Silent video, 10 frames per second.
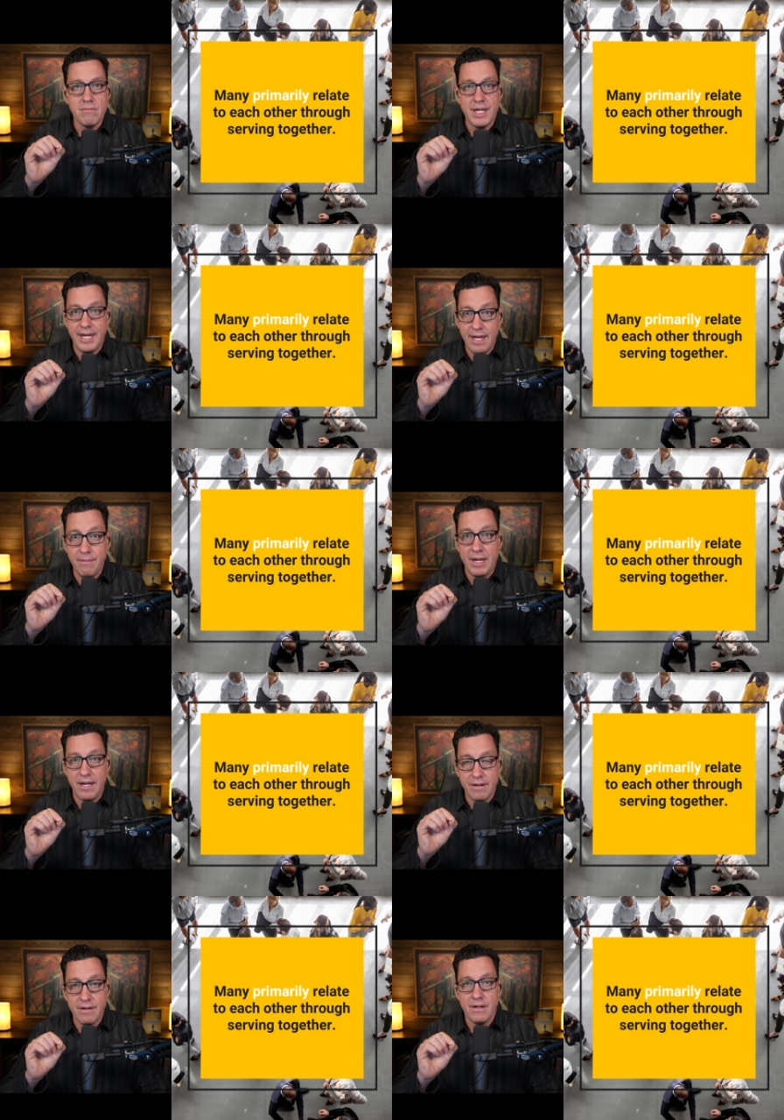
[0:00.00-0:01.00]
it hit me
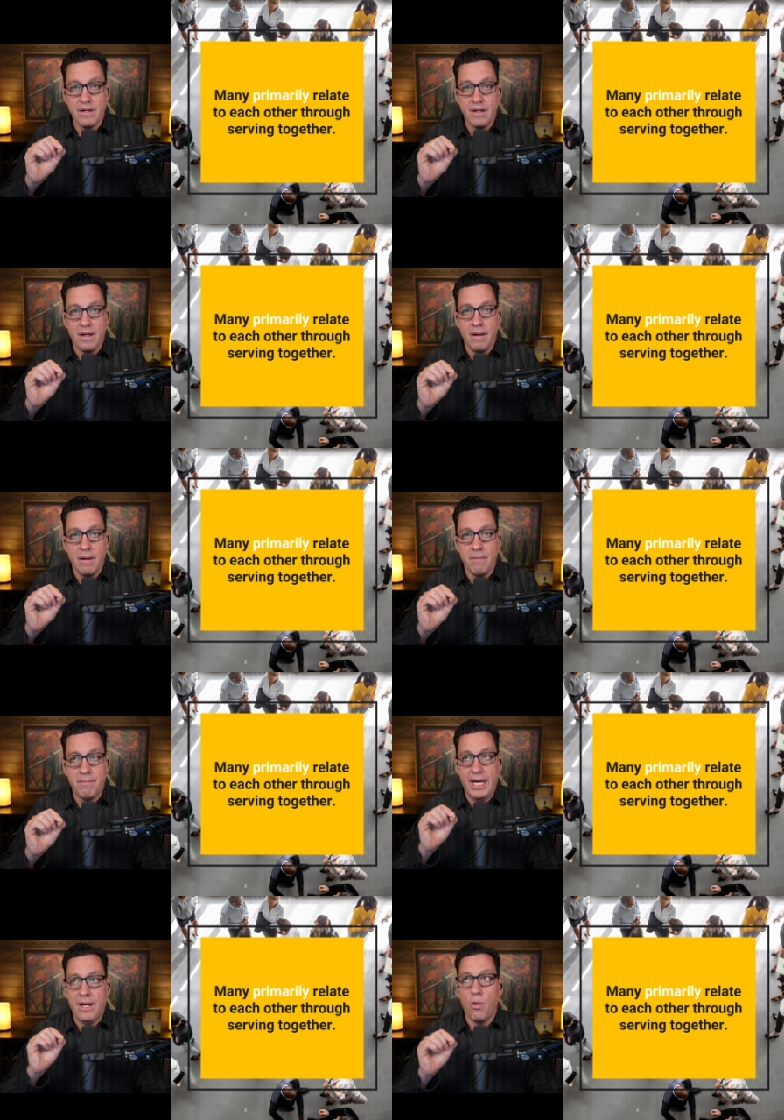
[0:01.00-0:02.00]

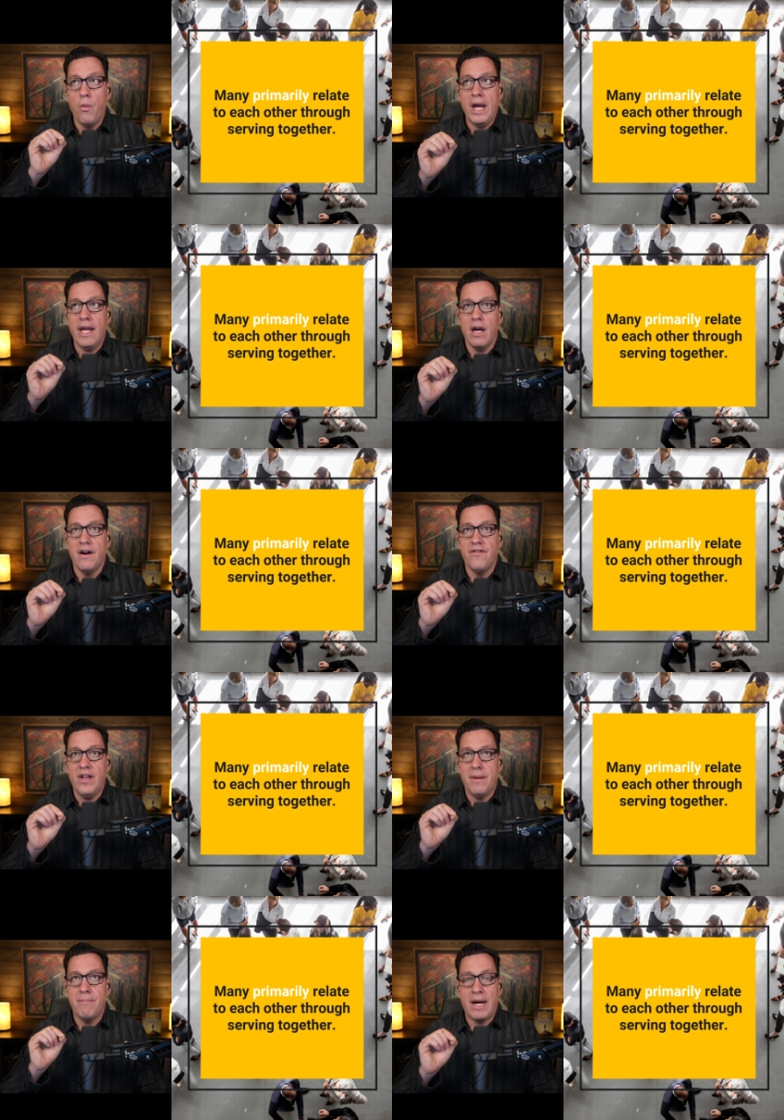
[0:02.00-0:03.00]
but in a way of
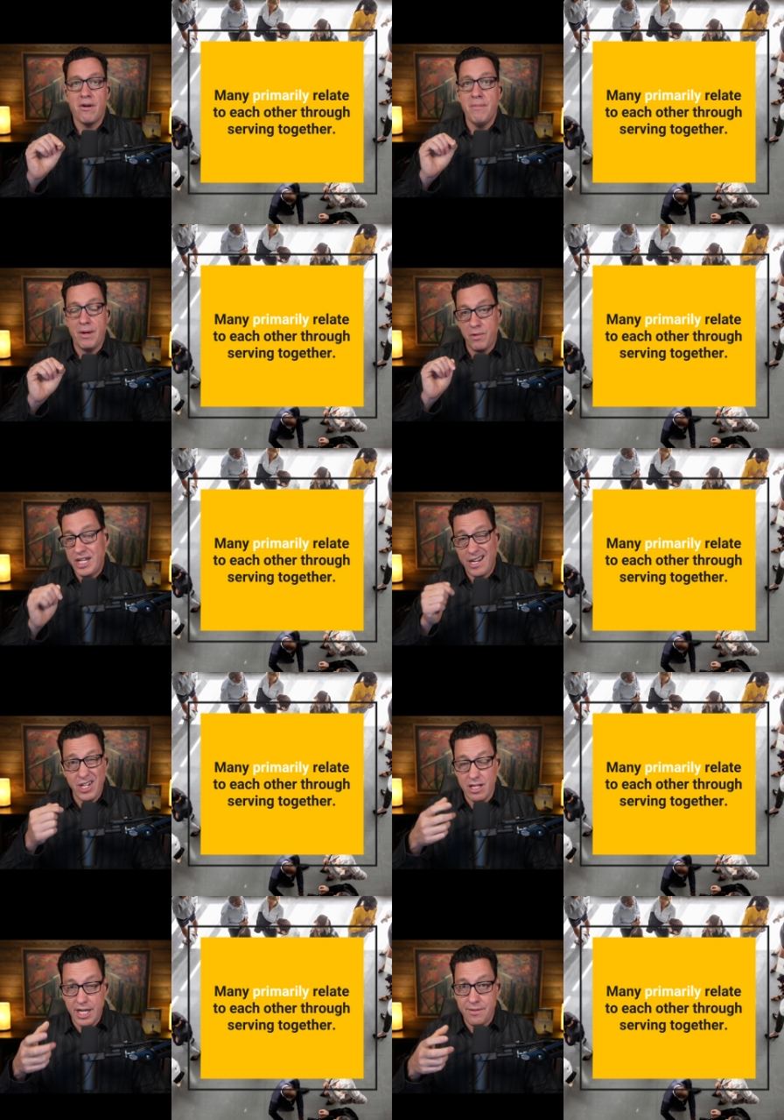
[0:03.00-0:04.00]
empowerment which
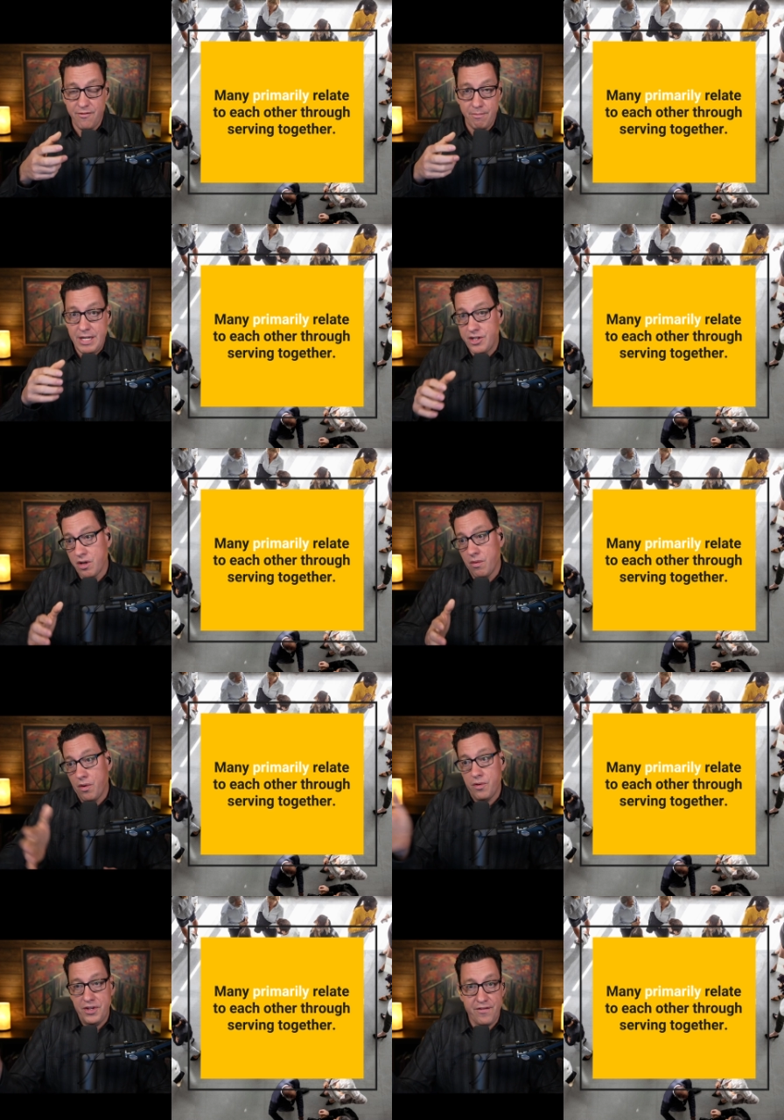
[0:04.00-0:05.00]
actually led me to go a
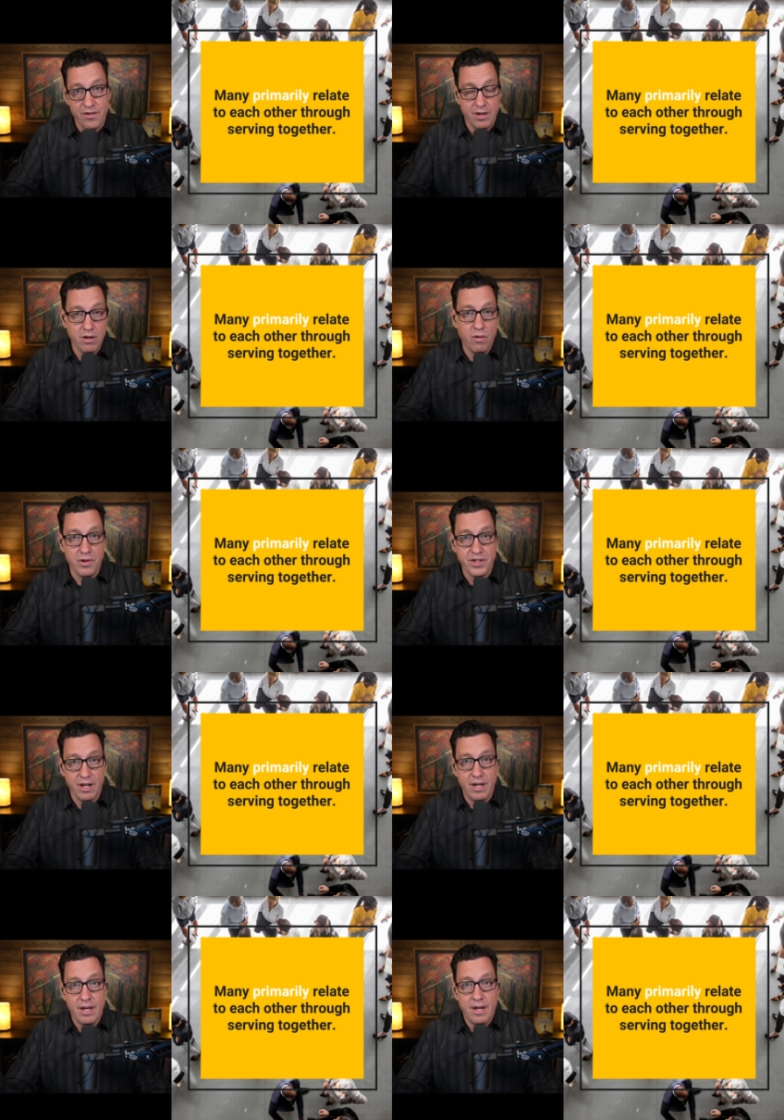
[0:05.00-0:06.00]
whole different course
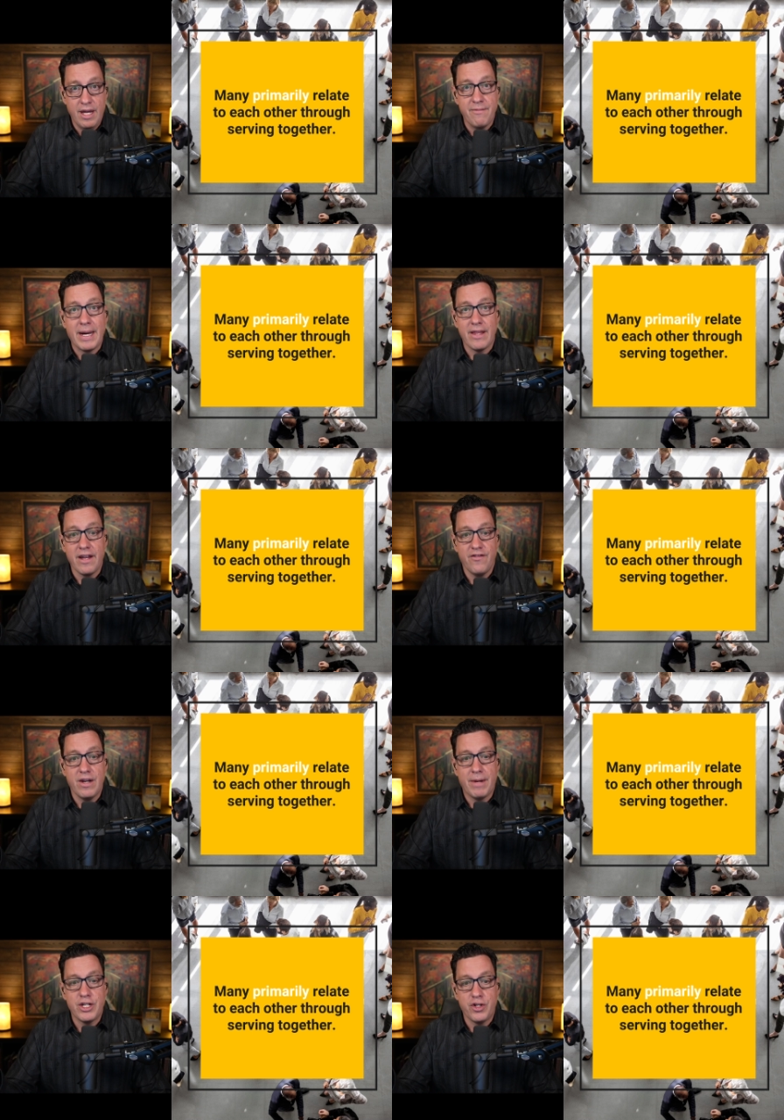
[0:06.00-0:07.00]
in my life and
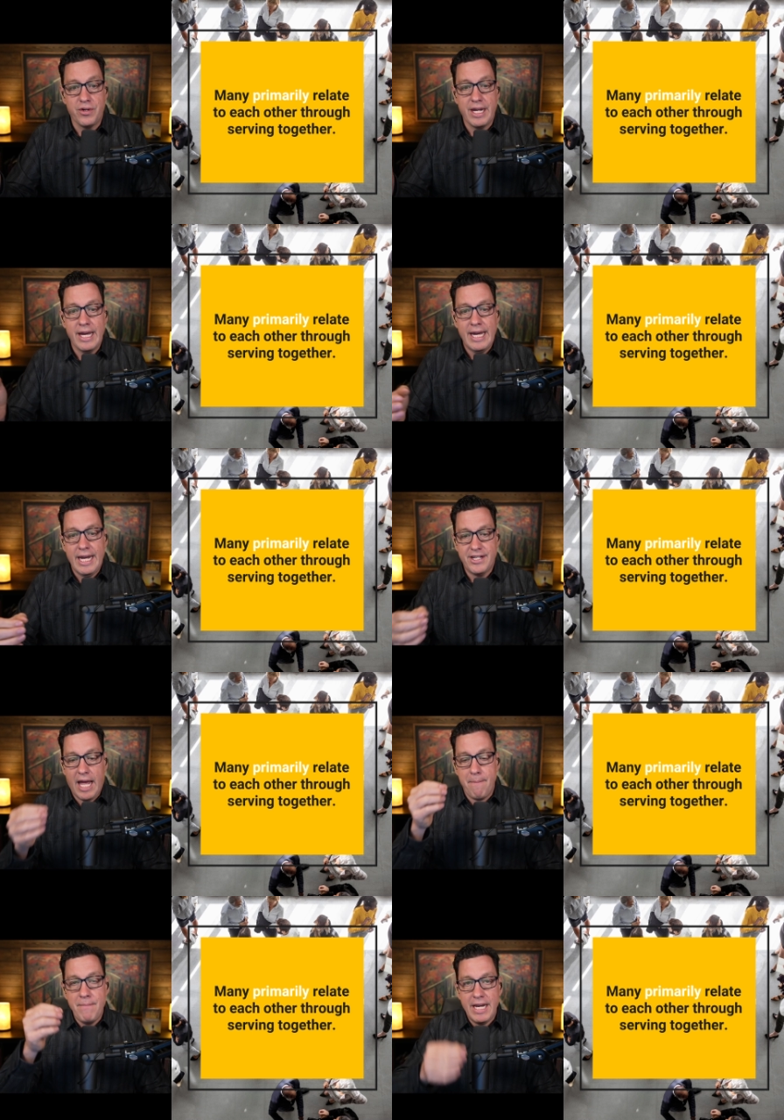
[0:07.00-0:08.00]
in my journey is
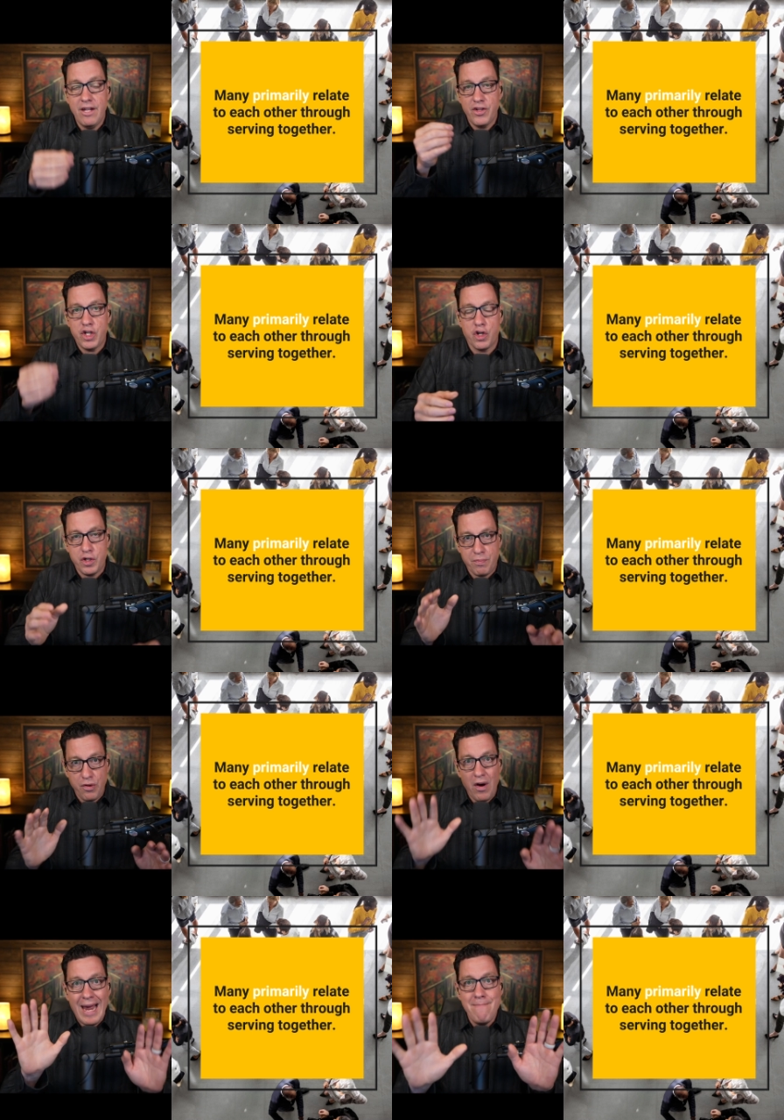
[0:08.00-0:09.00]
that many in the church
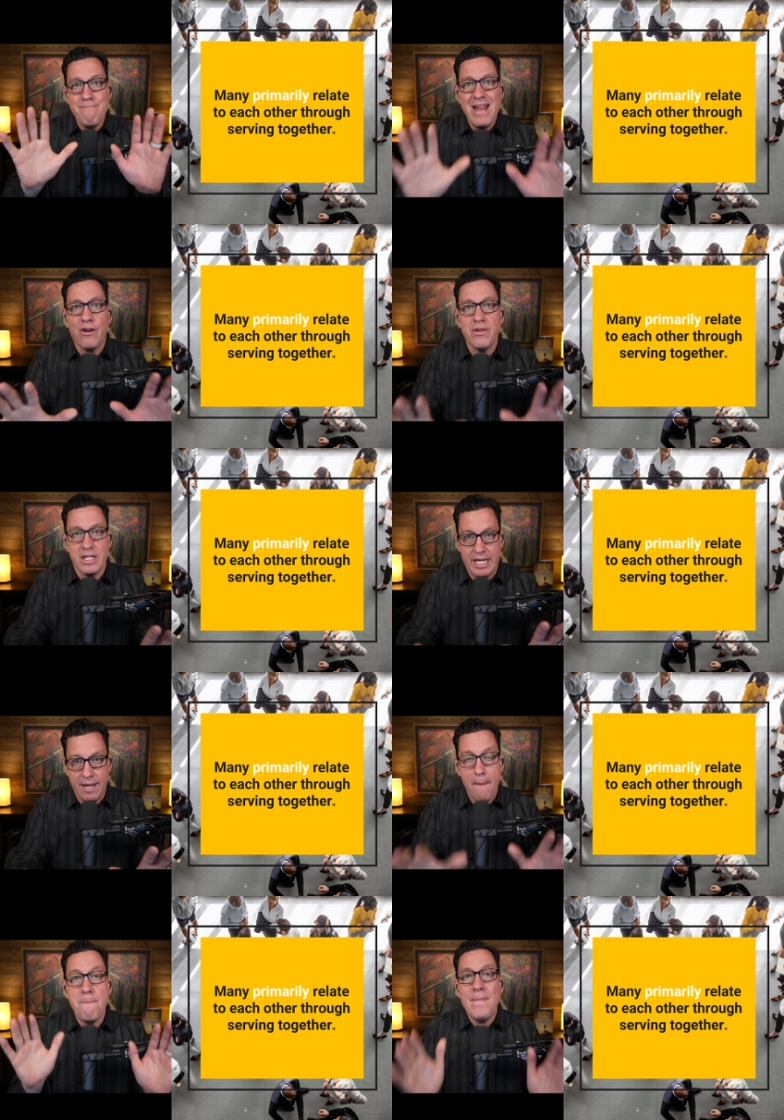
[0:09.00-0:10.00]

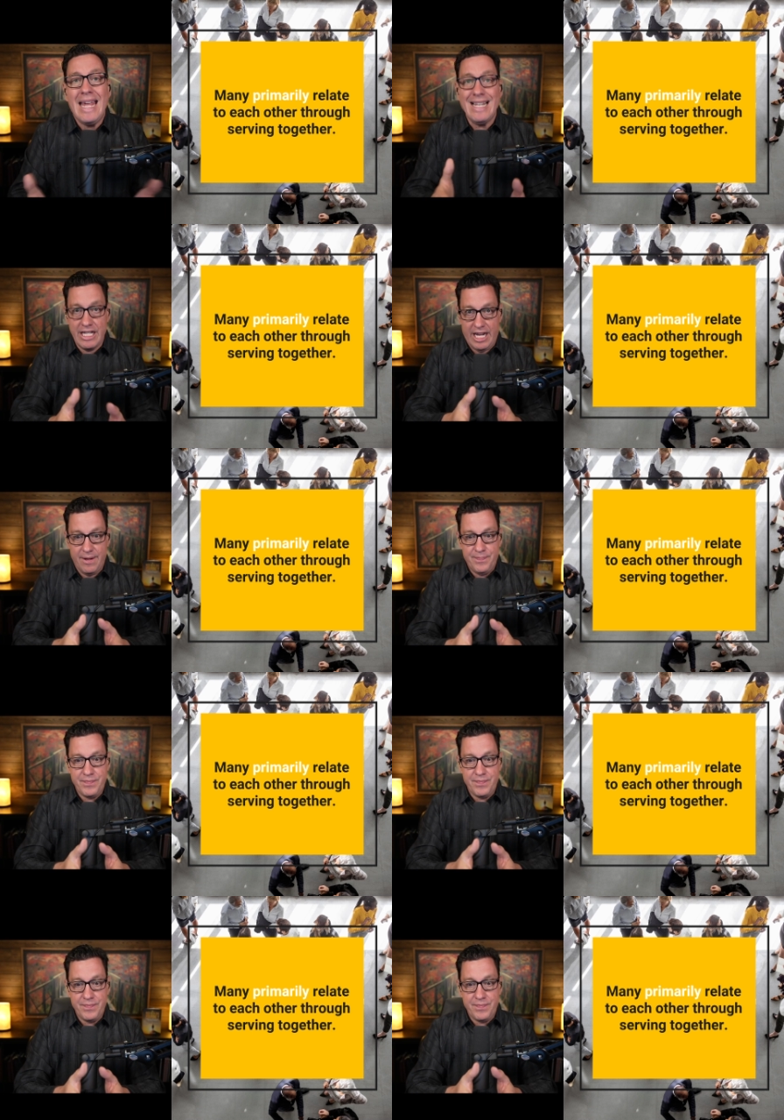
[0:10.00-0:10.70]
primarily mainly